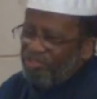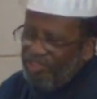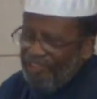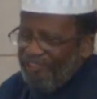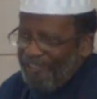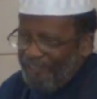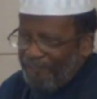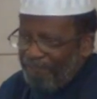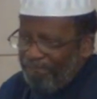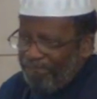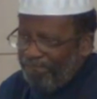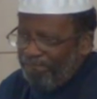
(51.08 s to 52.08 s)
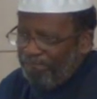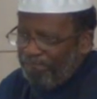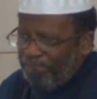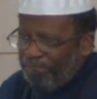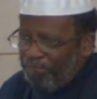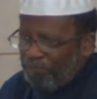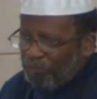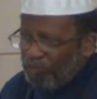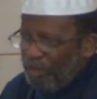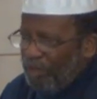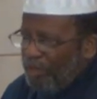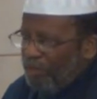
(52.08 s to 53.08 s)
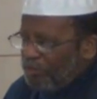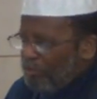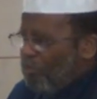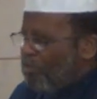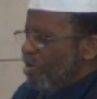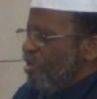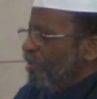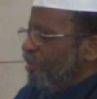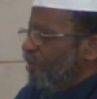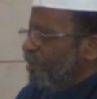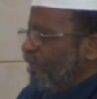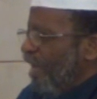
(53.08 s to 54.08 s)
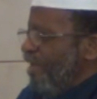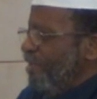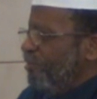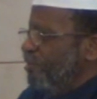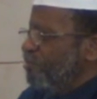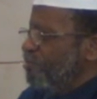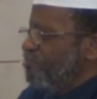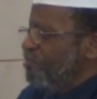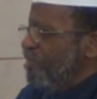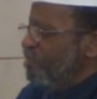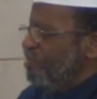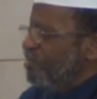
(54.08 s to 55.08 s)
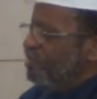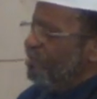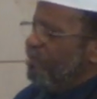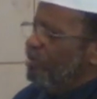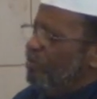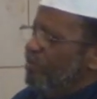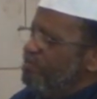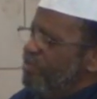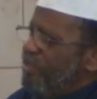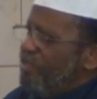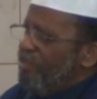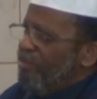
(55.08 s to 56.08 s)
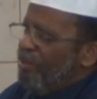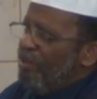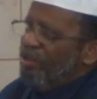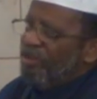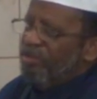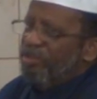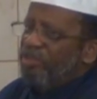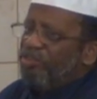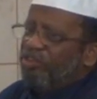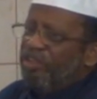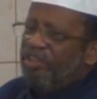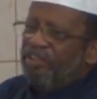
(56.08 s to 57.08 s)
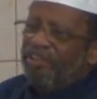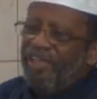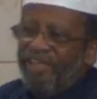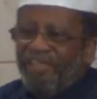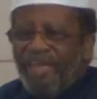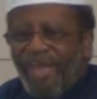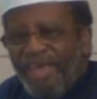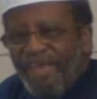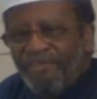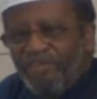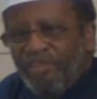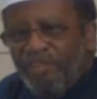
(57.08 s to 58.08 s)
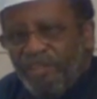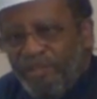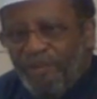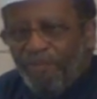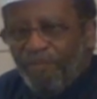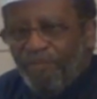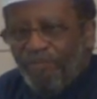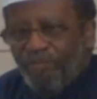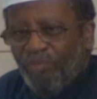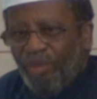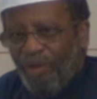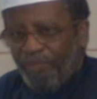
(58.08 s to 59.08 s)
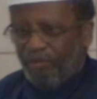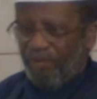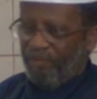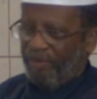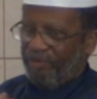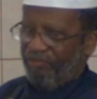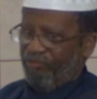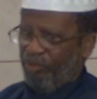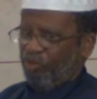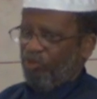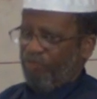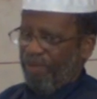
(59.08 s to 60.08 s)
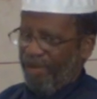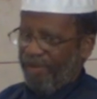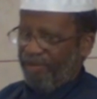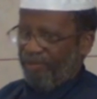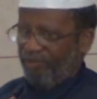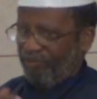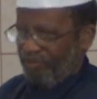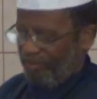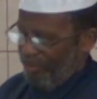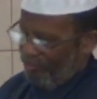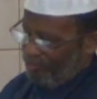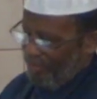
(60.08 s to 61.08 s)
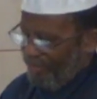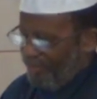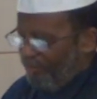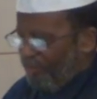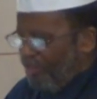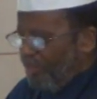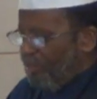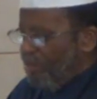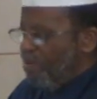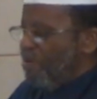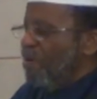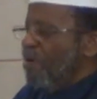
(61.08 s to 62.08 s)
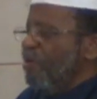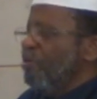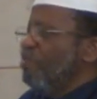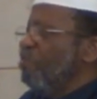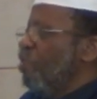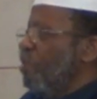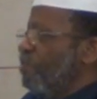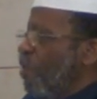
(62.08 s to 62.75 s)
seen this. So science is revealing to the human being these things that he has in him. I'm talking about the physical body and science. More